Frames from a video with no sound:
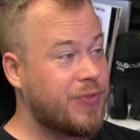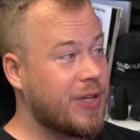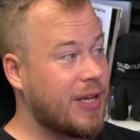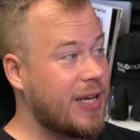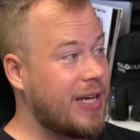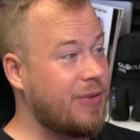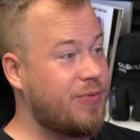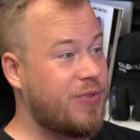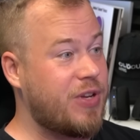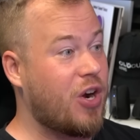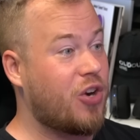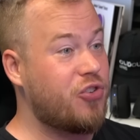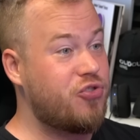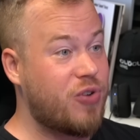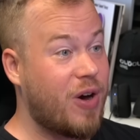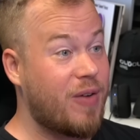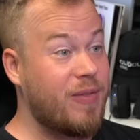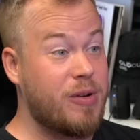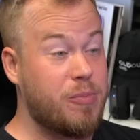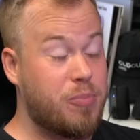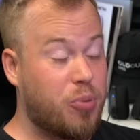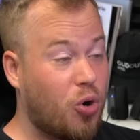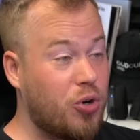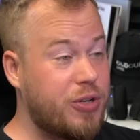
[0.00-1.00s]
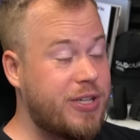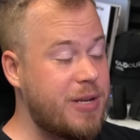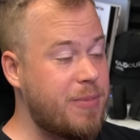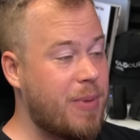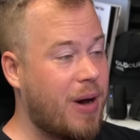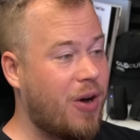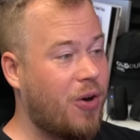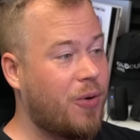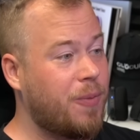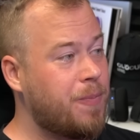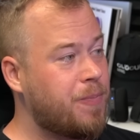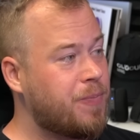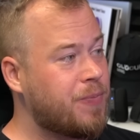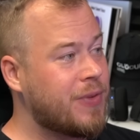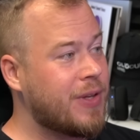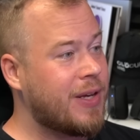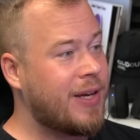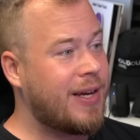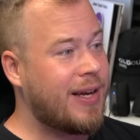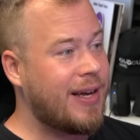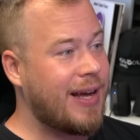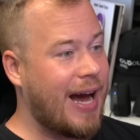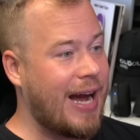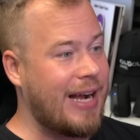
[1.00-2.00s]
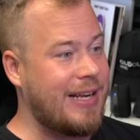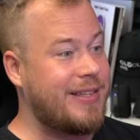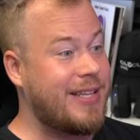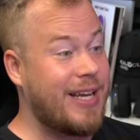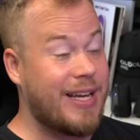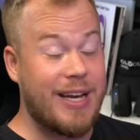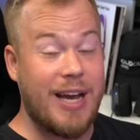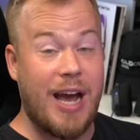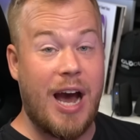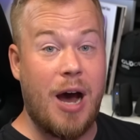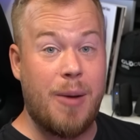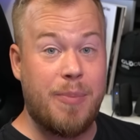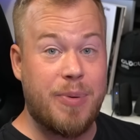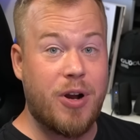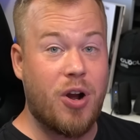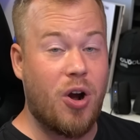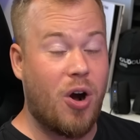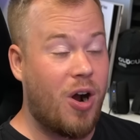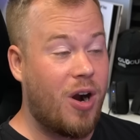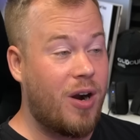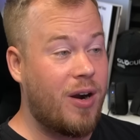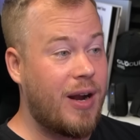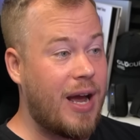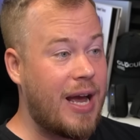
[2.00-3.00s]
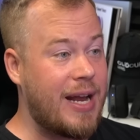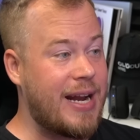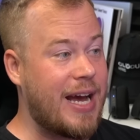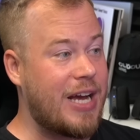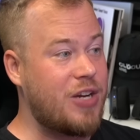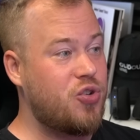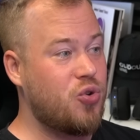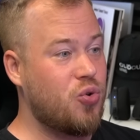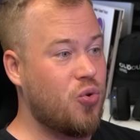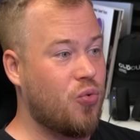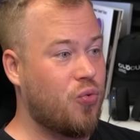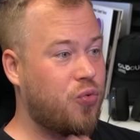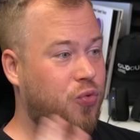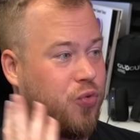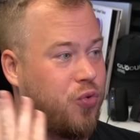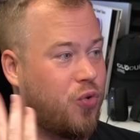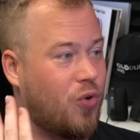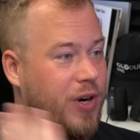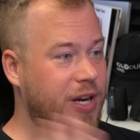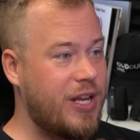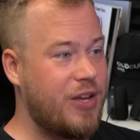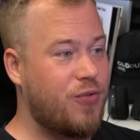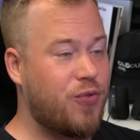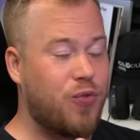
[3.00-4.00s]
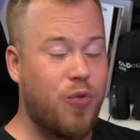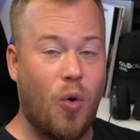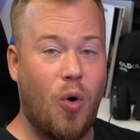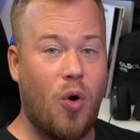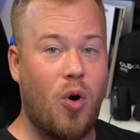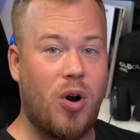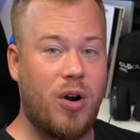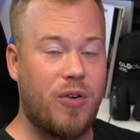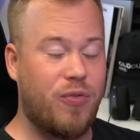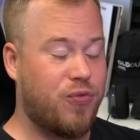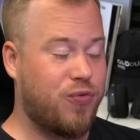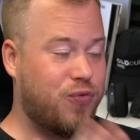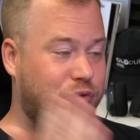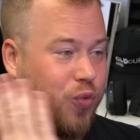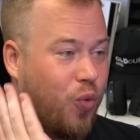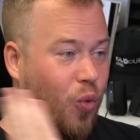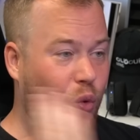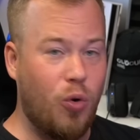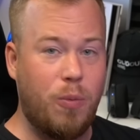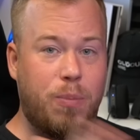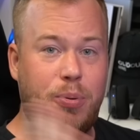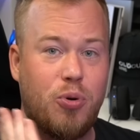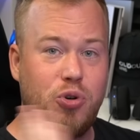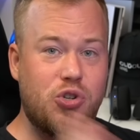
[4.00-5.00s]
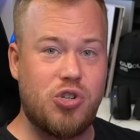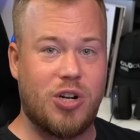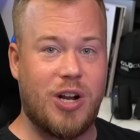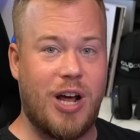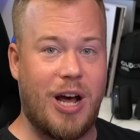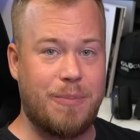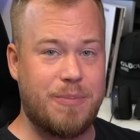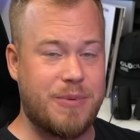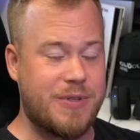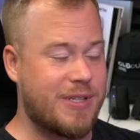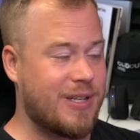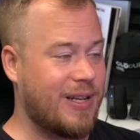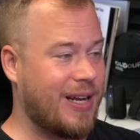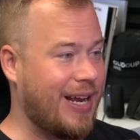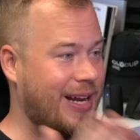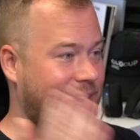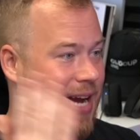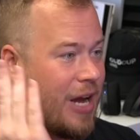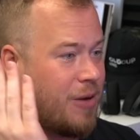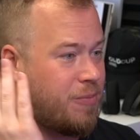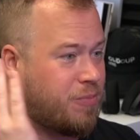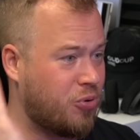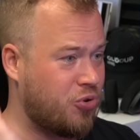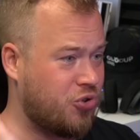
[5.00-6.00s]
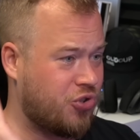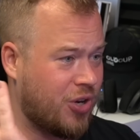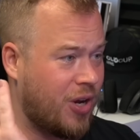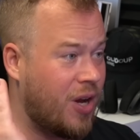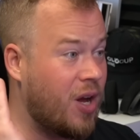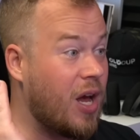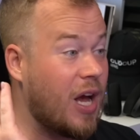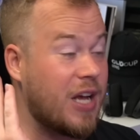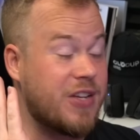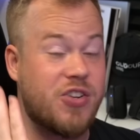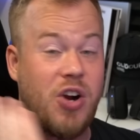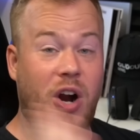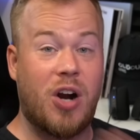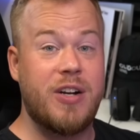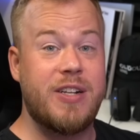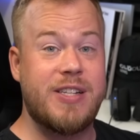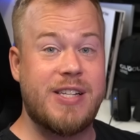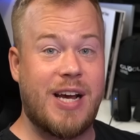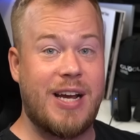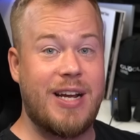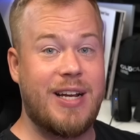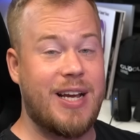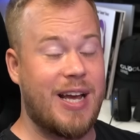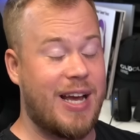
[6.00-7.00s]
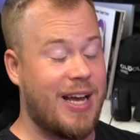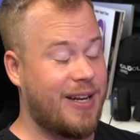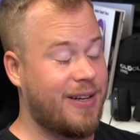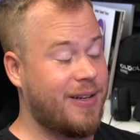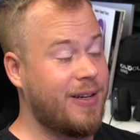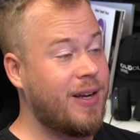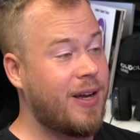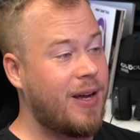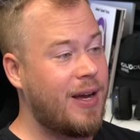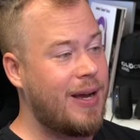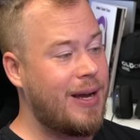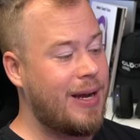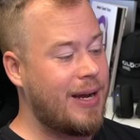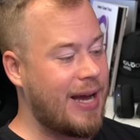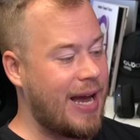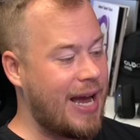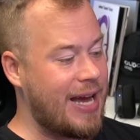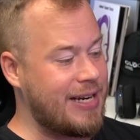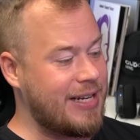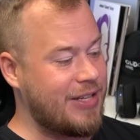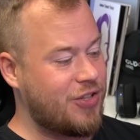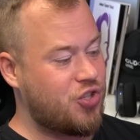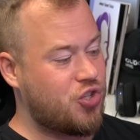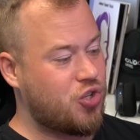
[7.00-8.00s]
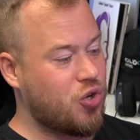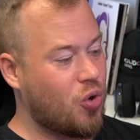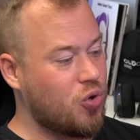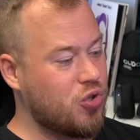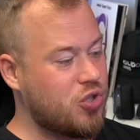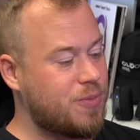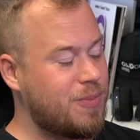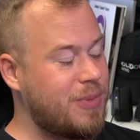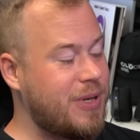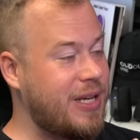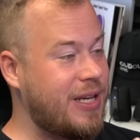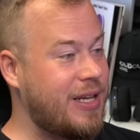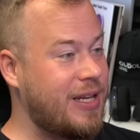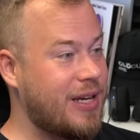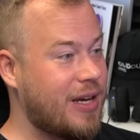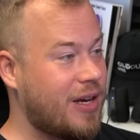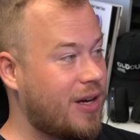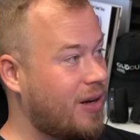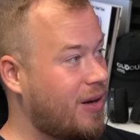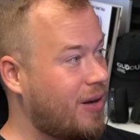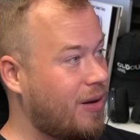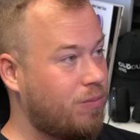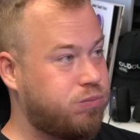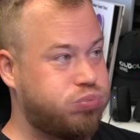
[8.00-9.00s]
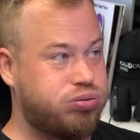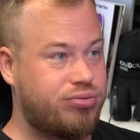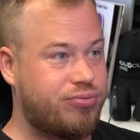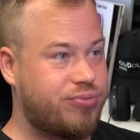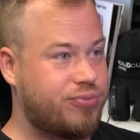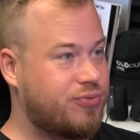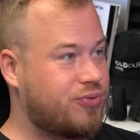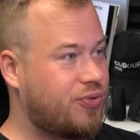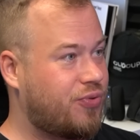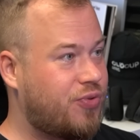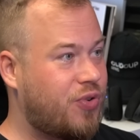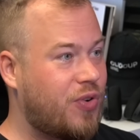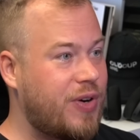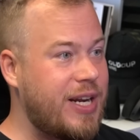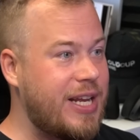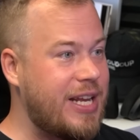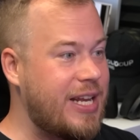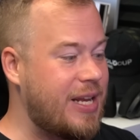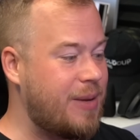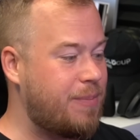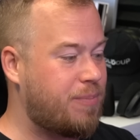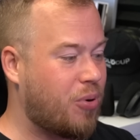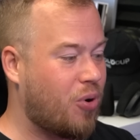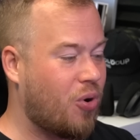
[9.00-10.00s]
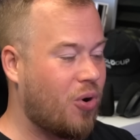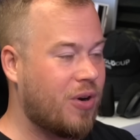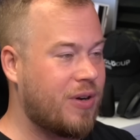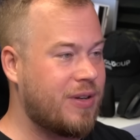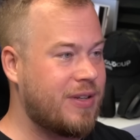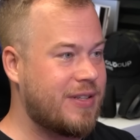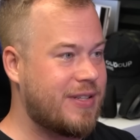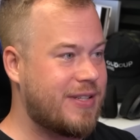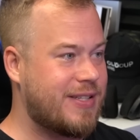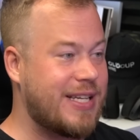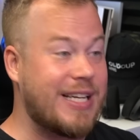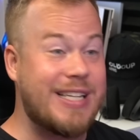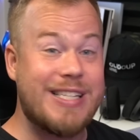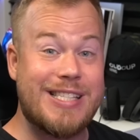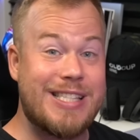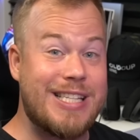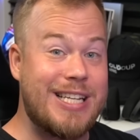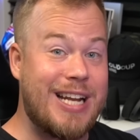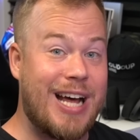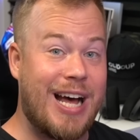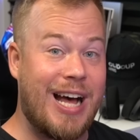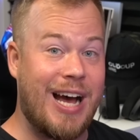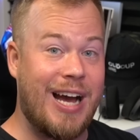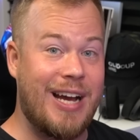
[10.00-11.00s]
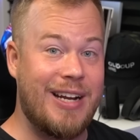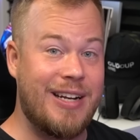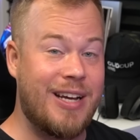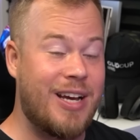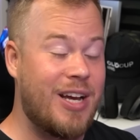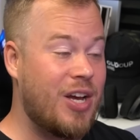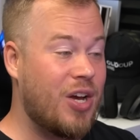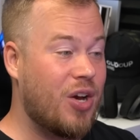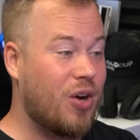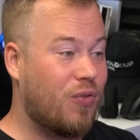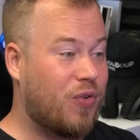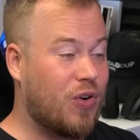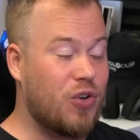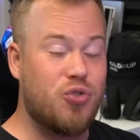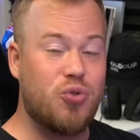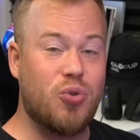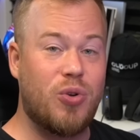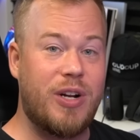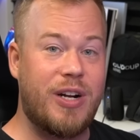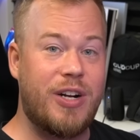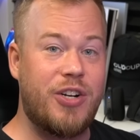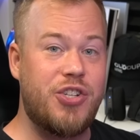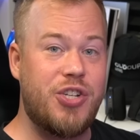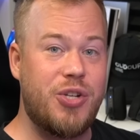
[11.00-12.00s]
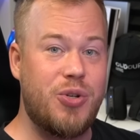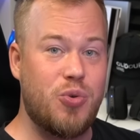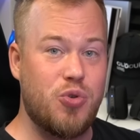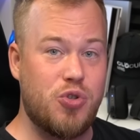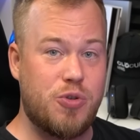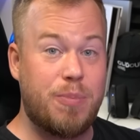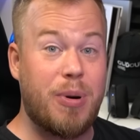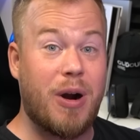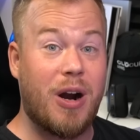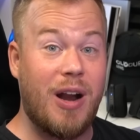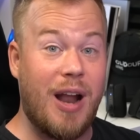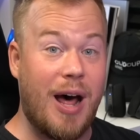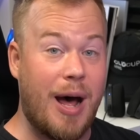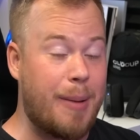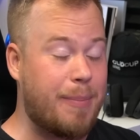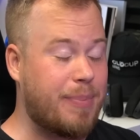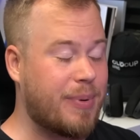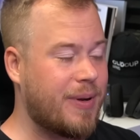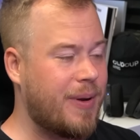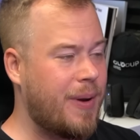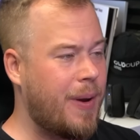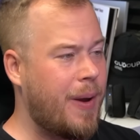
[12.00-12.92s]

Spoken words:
If you are driving Portimao, I take a hypercar and I do 3-4 full push laps. Like I push as hard as I can, and it shows me 3.69 virtual energy use per lap.